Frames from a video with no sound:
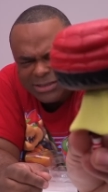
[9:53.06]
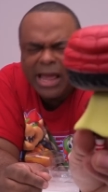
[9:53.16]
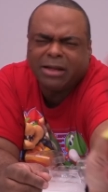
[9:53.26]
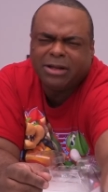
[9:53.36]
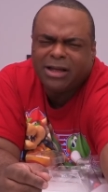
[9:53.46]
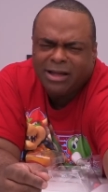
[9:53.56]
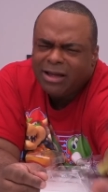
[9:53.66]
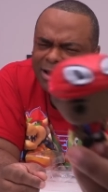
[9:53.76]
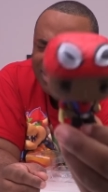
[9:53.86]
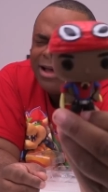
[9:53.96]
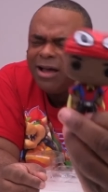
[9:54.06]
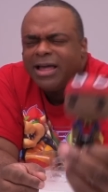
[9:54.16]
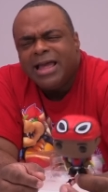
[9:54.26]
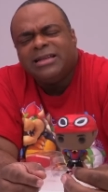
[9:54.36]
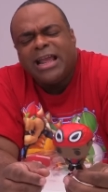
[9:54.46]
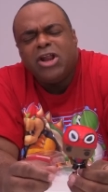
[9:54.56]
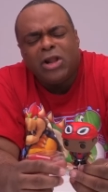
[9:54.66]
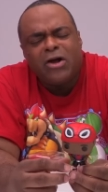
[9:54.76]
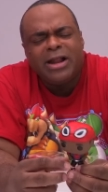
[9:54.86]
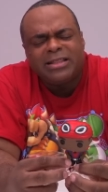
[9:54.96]
like uh, did you
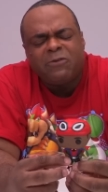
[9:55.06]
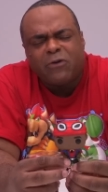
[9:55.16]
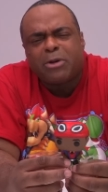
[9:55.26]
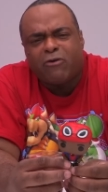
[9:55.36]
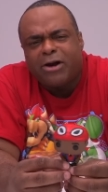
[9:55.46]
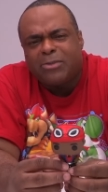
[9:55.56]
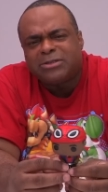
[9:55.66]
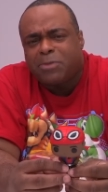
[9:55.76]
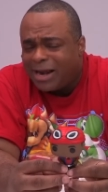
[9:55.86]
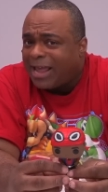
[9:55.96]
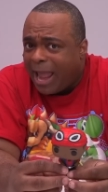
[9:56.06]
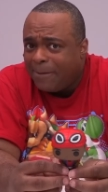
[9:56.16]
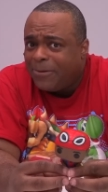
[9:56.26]
learn anything from Incredibles about a cape?